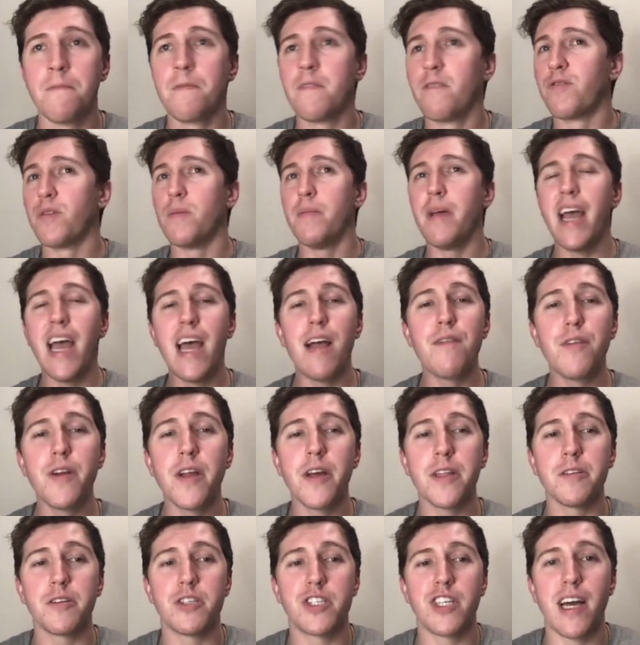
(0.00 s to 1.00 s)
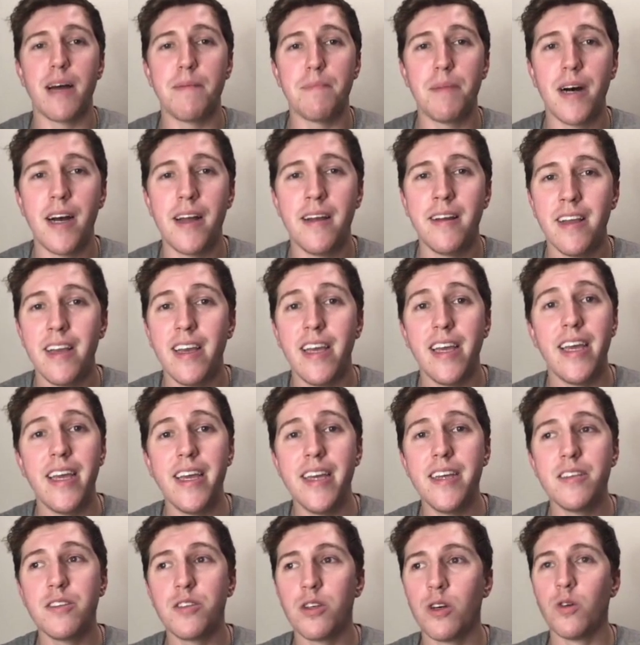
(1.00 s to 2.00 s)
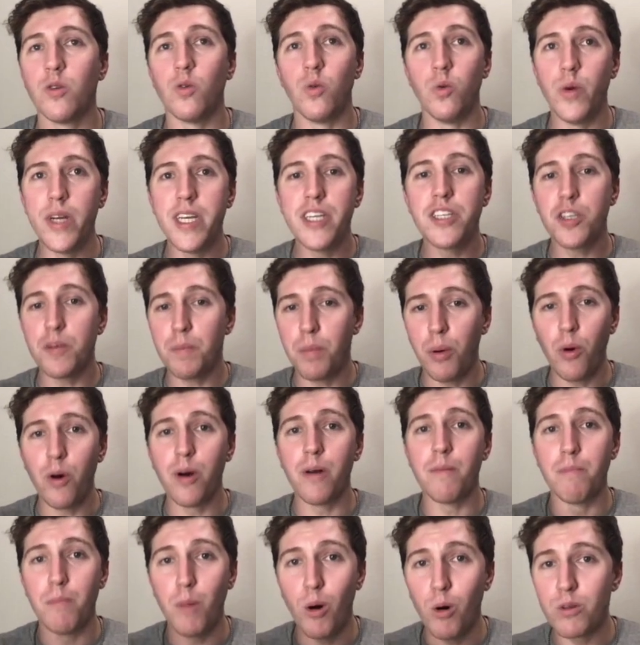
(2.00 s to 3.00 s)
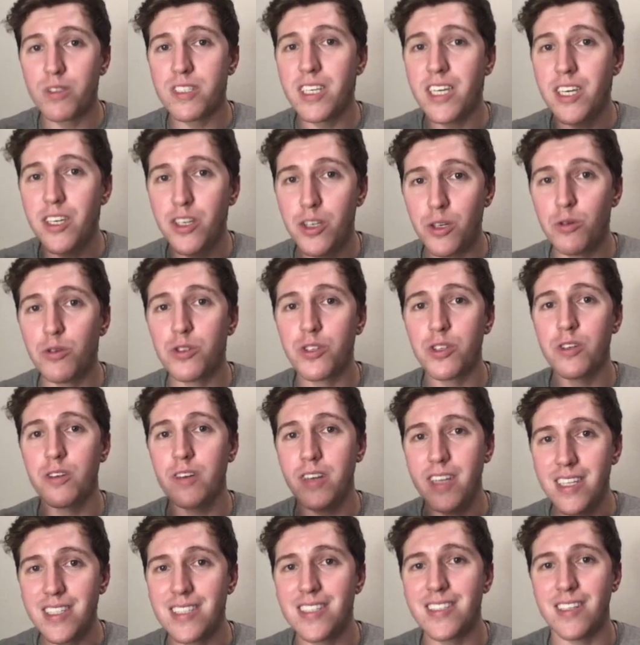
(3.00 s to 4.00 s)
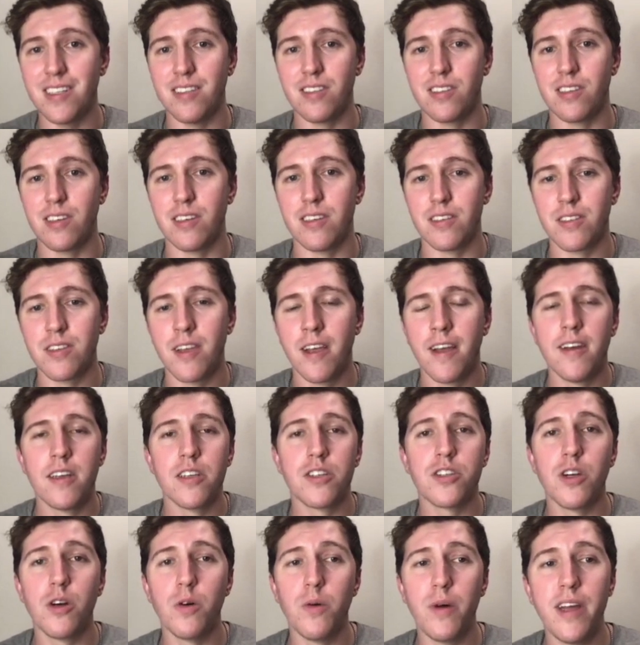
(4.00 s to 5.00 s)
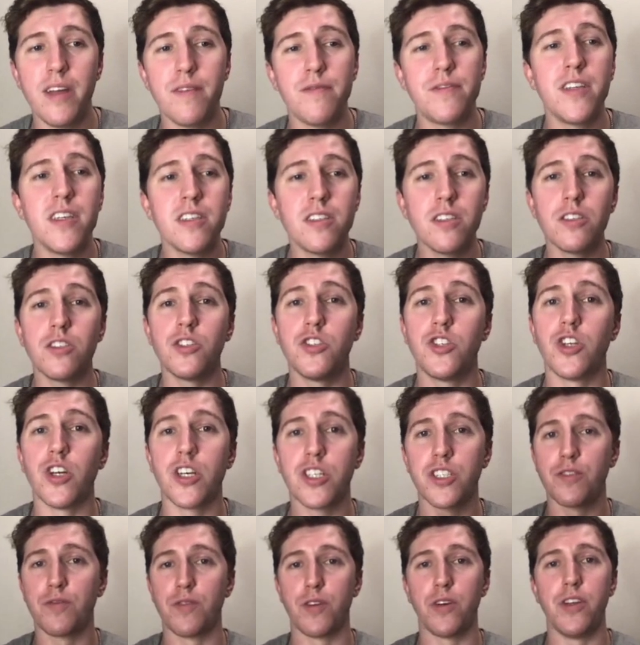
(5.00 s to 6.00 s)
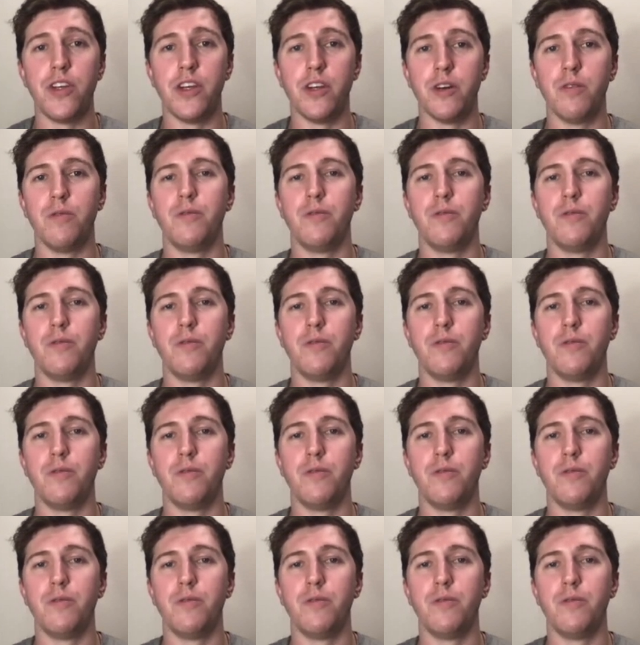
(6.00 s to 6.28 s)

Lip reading: from every other chatbot is we support multi-user instances. So if this is just for you,